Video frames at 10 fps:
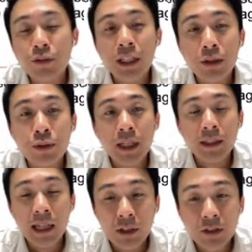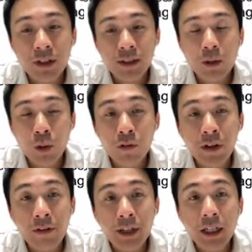have to take note that the leverage factor will
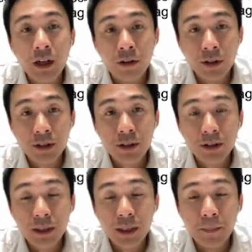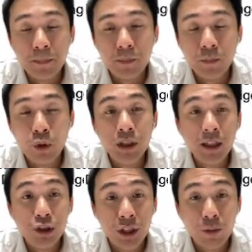vary across um, more than
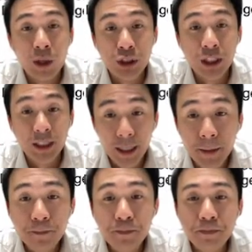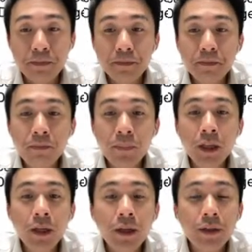a tra- one trading day.
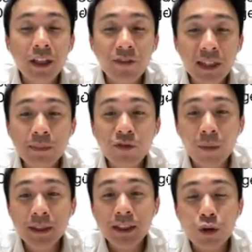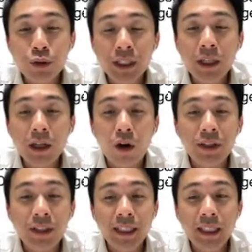The five times performance is only
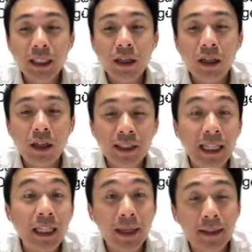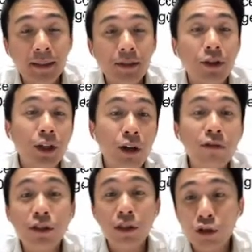on the daily basis, on a
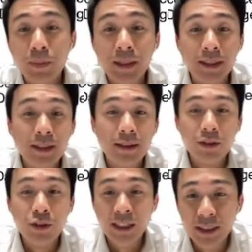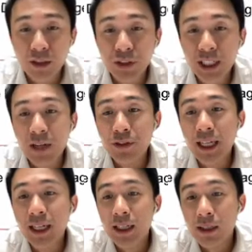close to close basis. You can see over here every
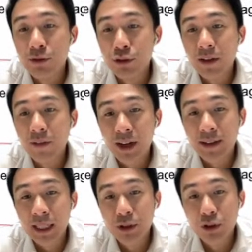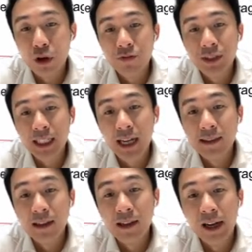day gives you that five times of the
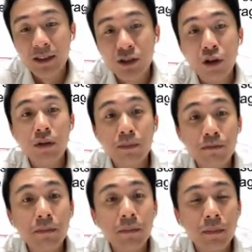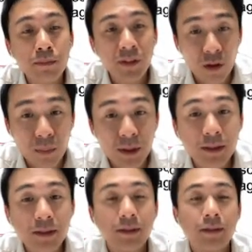underlying stock
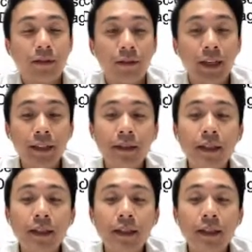performance. All right.